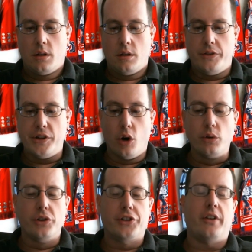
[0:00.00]
the
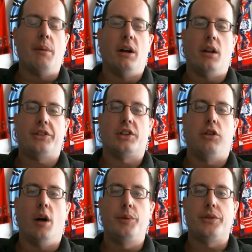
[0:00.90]
owners of MLS
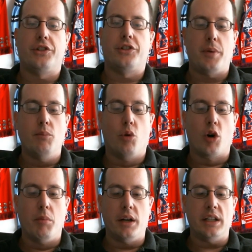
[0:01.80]
clubs to spend more
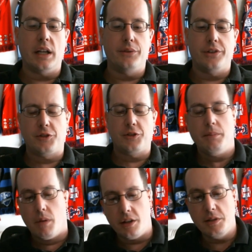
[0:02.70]
money and to spend
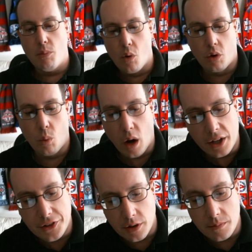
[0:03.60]
money more
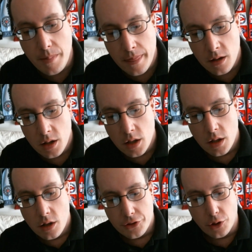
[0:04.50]
wisely
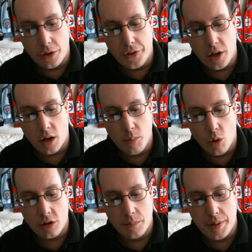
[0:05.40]
so that they are more
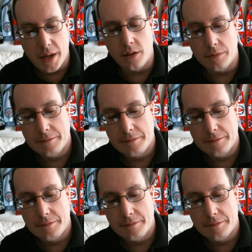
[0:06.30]
competitive.